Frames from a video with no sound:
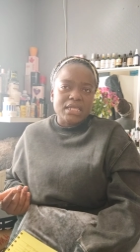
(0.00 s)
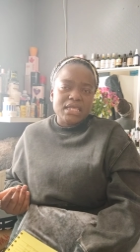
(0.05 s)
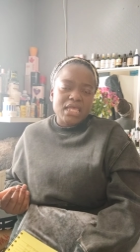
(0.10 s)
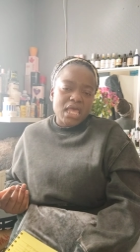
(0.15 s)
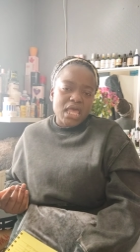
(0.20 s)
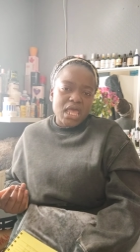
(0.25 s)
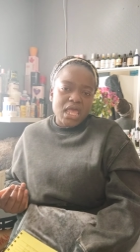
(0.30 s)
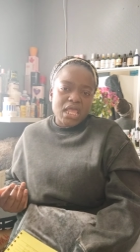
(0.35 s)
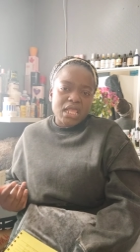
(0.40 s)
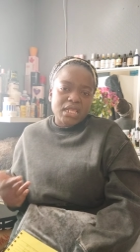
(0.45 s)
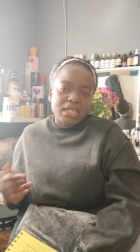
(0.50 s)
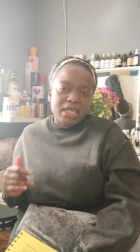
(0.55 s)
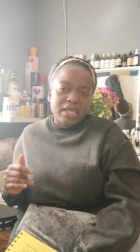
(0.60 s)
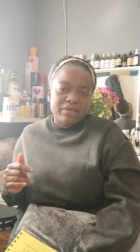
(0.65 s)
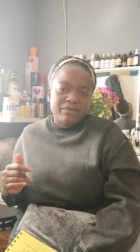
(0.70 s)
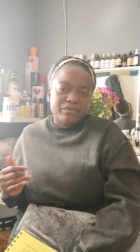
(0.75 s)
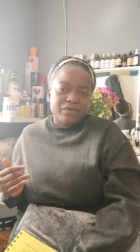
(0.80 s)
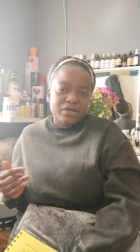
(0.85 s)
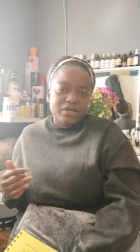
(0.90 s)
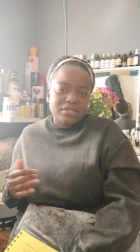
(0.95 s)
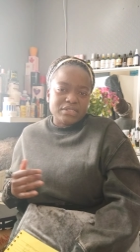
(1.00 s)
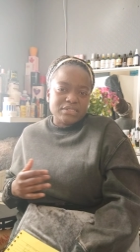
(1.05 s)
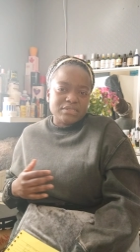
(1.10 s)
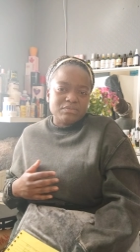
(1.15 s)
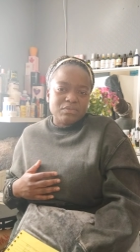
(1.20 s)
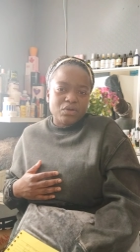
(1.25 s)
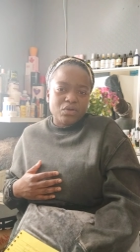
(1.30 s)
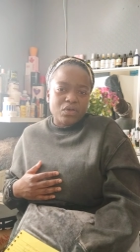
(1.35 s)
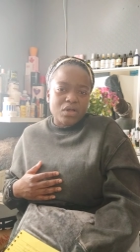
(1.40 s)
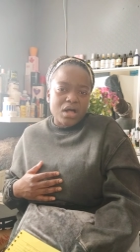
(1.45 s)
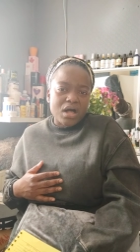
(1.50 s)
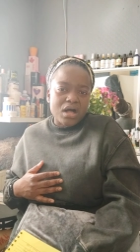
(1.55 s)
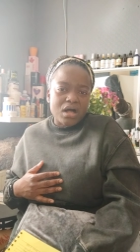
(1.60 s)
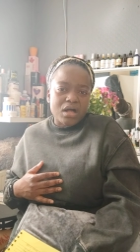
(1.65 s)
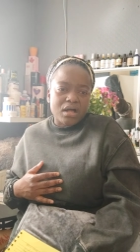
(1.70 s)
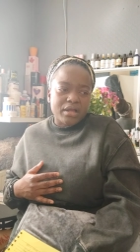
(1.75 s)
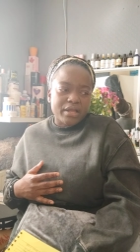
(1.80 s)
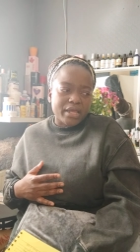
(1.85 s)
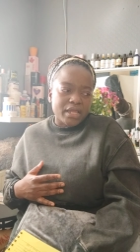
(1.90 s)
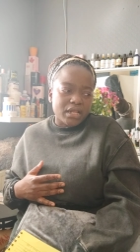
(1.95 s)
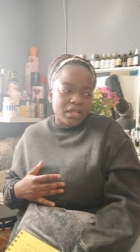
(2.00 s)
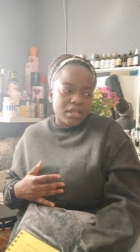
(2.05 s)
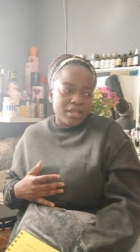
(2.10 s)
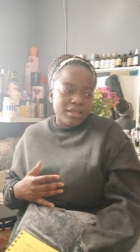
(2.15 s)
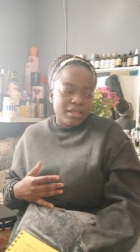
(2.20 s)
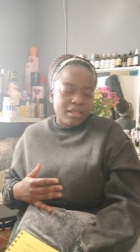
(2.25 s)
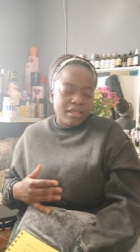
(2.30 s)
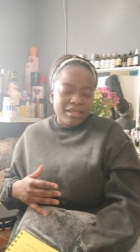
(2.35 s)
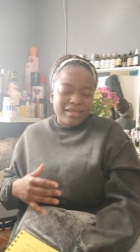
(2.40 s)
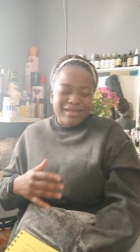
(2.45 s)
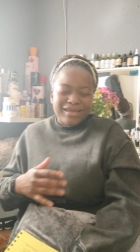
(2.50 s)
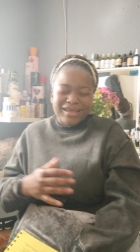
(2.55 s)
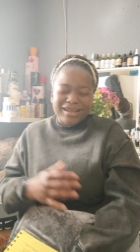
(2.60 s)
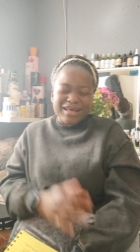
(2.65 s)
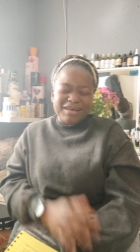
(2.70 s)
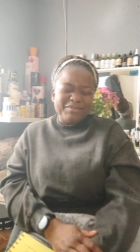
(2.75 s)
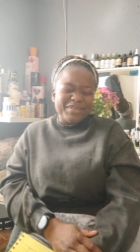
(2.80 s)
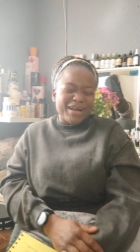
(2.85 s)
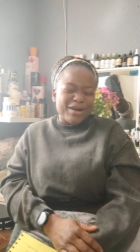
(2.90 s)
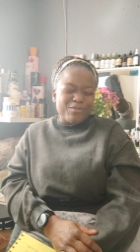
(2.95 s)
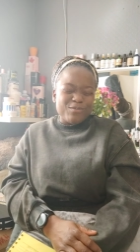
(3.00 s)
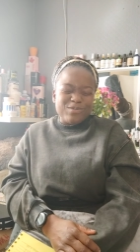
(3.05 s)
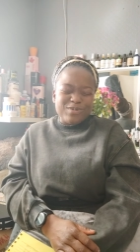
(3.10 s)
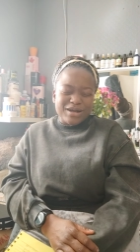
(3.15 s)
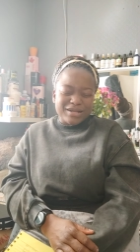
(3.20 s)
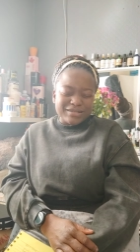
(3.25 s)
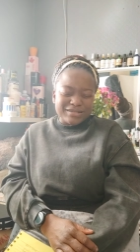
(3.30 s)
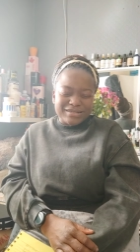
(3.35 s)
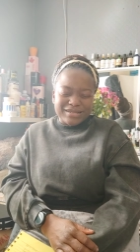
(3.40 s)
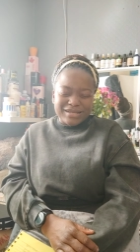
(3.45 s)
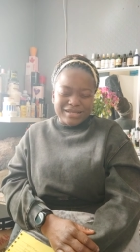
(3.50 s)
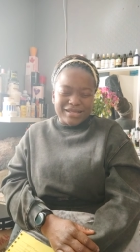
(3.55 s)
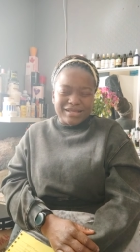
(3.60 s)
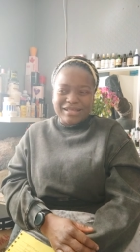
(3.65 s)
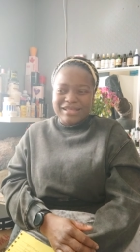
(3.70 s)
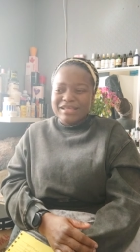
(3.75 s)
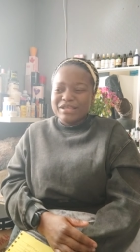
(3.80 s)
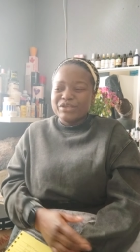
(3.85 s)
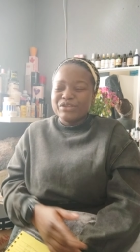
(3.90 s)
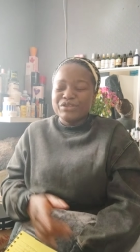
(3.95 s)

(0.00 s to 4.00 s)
yeah, he gave her a small hug and and I'm like, what nigga?